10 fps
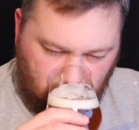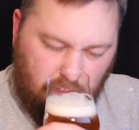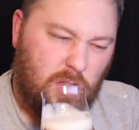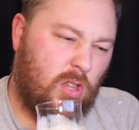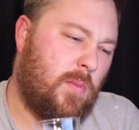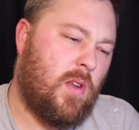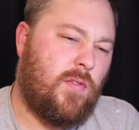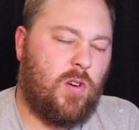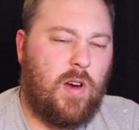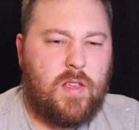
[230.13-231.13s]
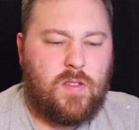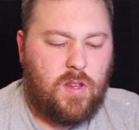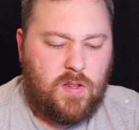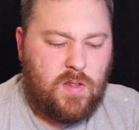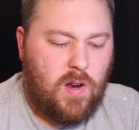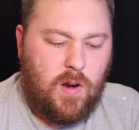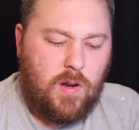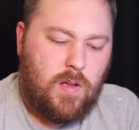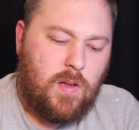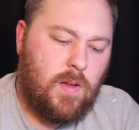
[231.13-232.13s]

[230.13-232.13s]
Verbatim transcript: Maybe a little bit of a grassiness there.